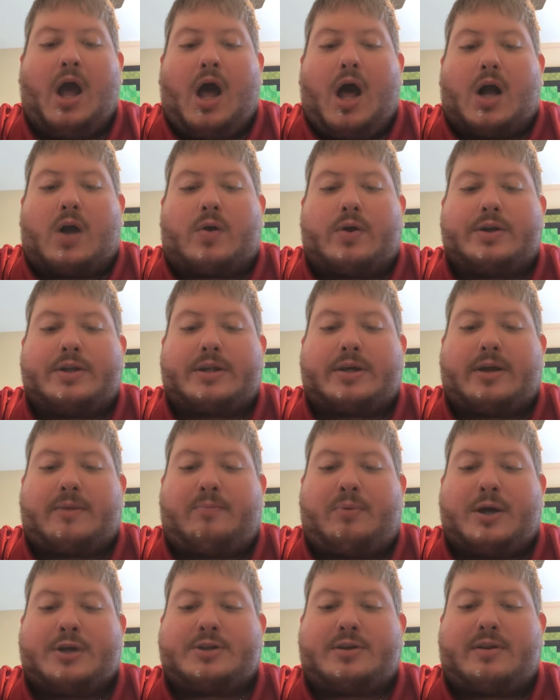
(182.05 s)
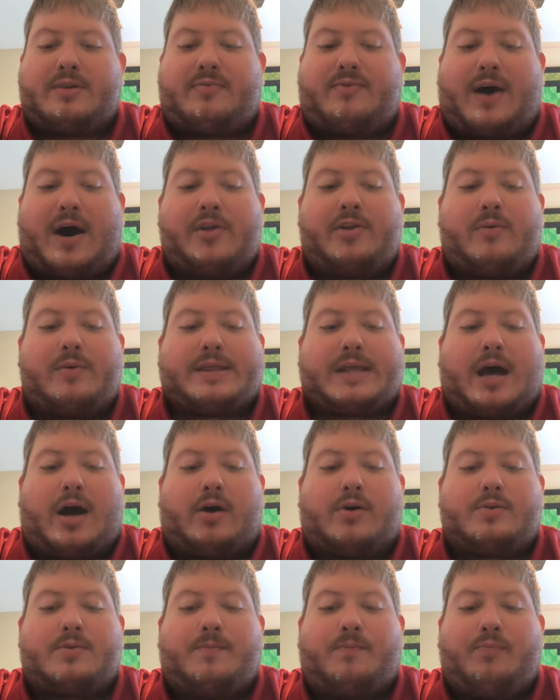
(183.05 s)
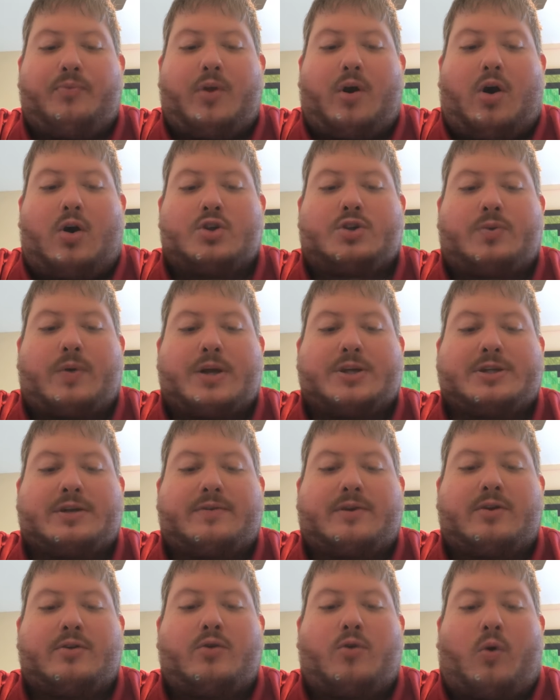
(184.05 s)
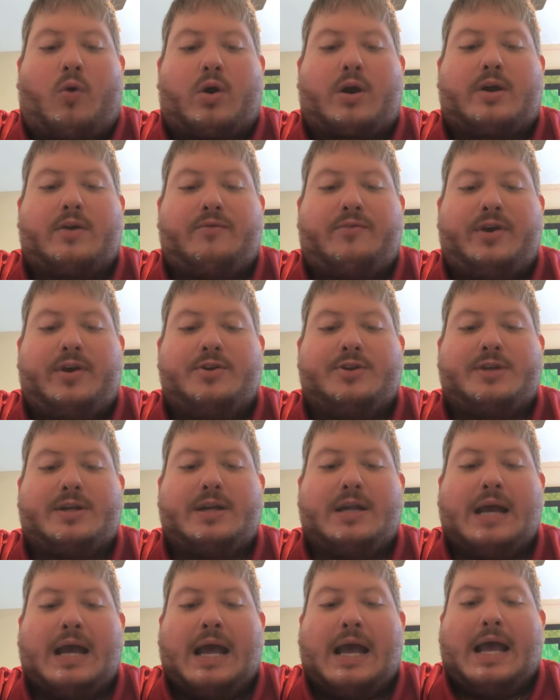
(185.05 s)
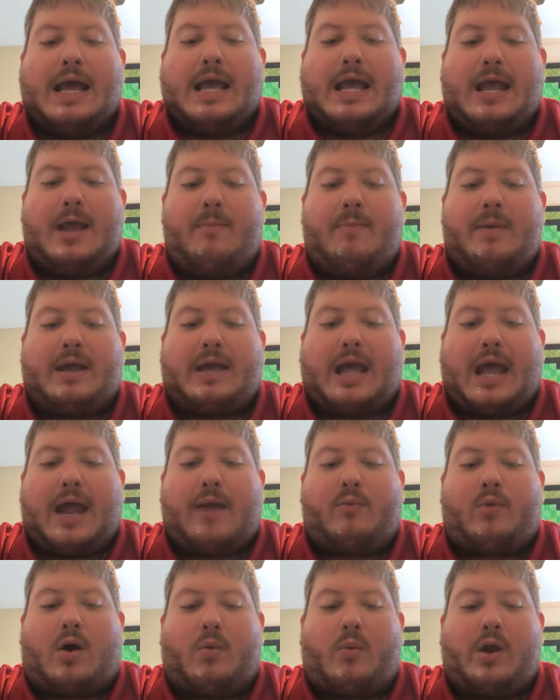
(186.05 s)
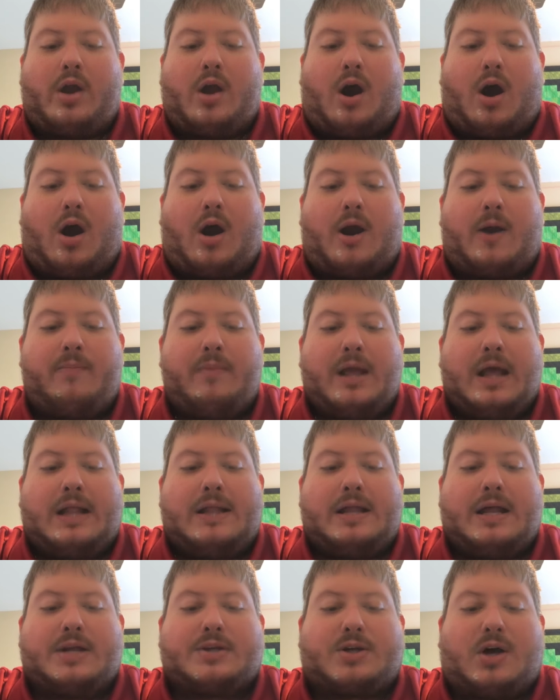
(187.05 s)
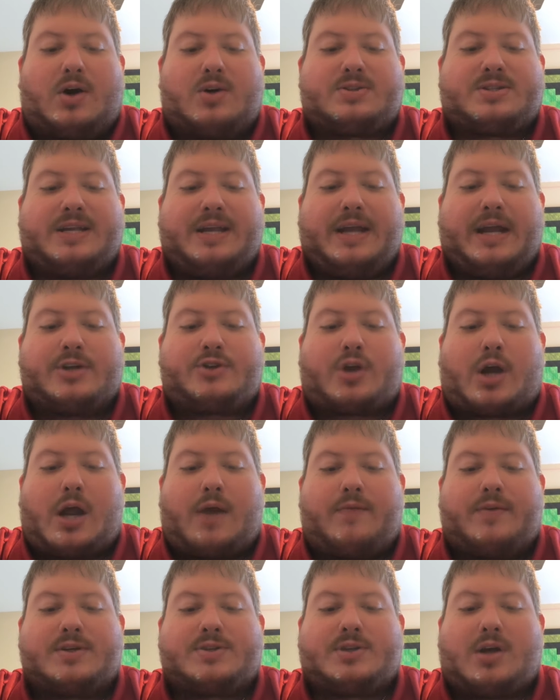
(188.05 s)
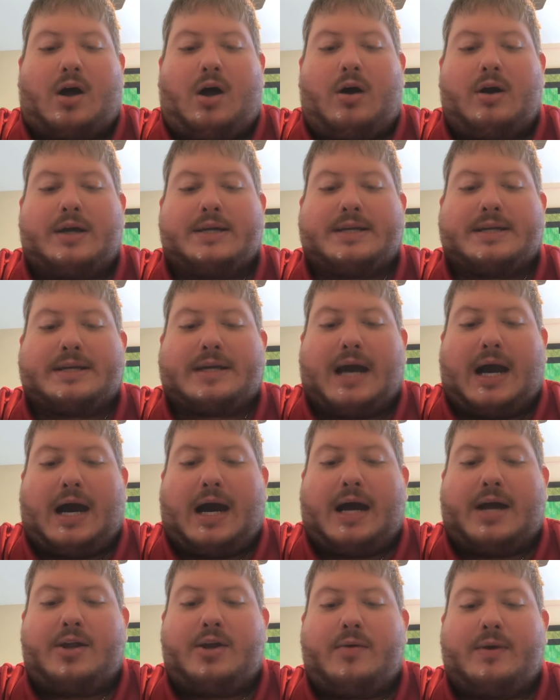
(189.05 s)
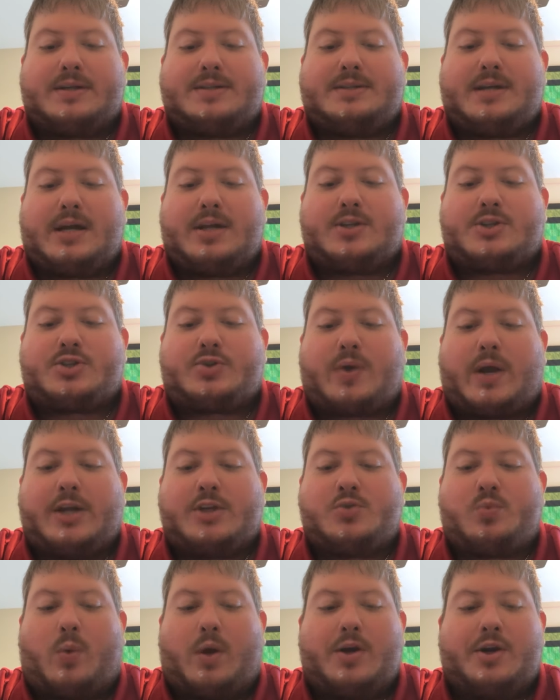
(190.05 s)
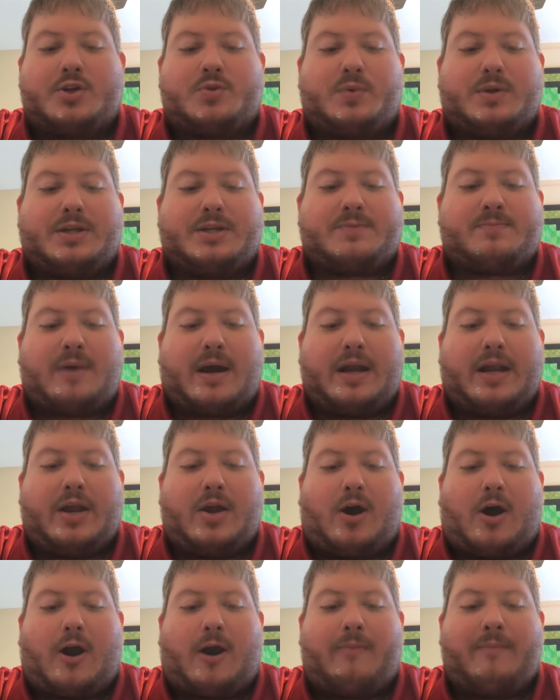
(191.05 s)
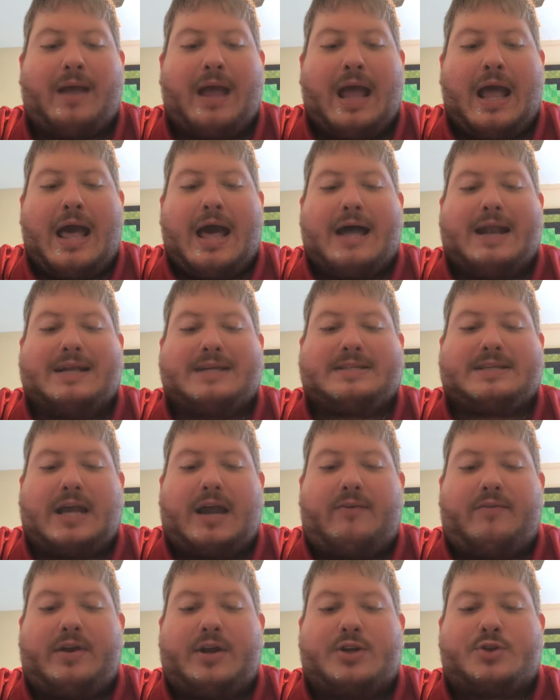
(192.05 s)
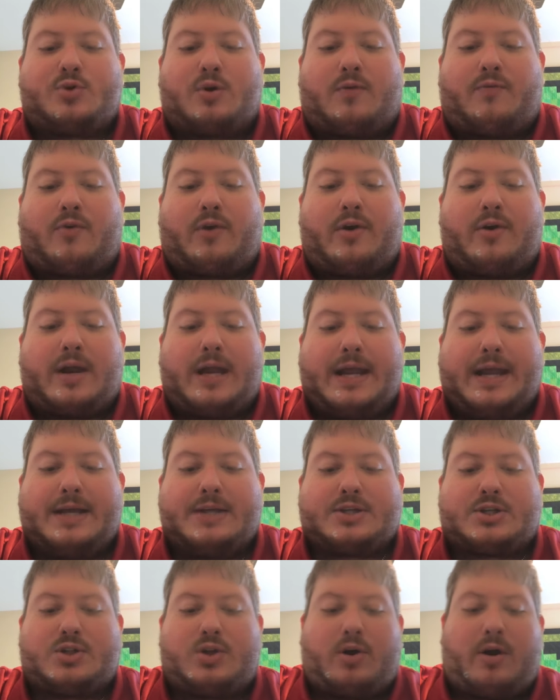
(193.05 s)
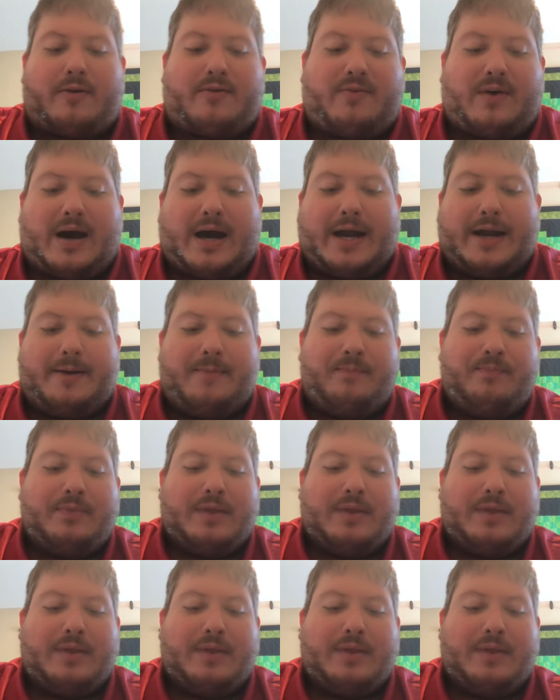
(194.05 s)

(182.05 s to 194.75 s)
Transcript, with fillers: according to the good pleasure of the Father, without alteration or confusion, he became what we are. Let us all sing a triumphant song unto God, who has done strange wonders with his mighty arm, and has saved Israel, for he is glorified.